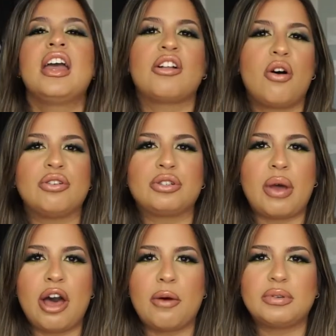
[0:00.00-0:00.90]
It also
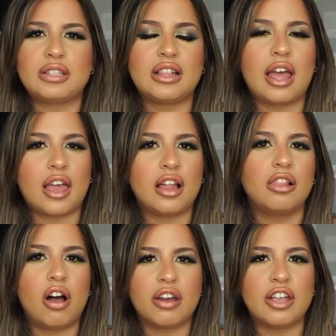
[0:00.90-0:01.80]
helps to like
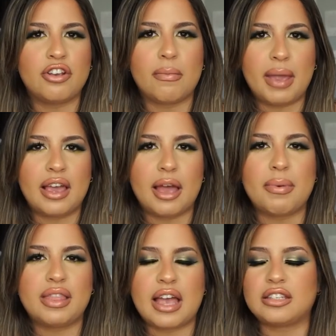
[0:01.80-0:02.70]
lock in your makeup
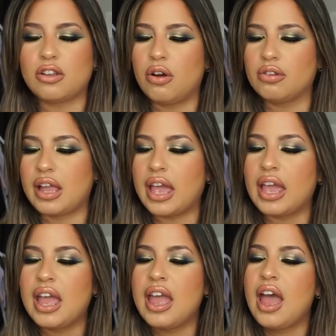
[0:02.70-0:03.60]
and last all
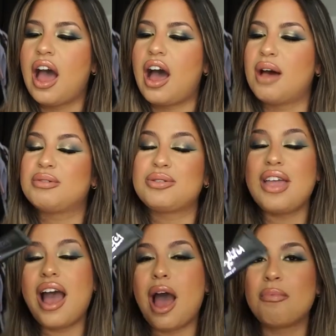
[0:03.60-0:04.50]
night. Um, so
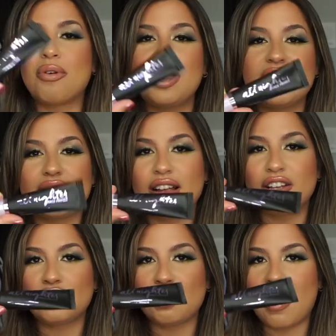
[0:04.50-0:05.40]
yeah, I'm really
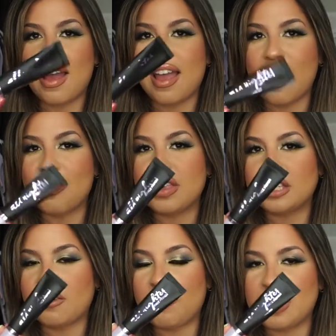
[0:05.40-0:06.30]
excited to try
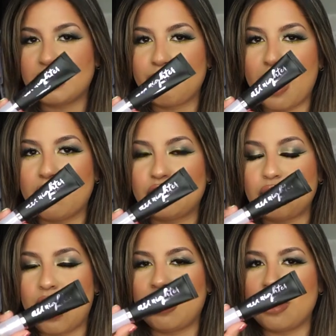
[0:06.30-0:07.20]
this face primer
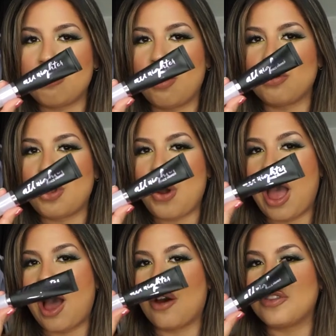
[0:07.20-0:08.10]
too. I'll let you all know
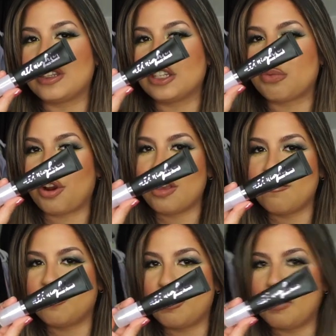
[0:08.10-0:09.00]
how this is working for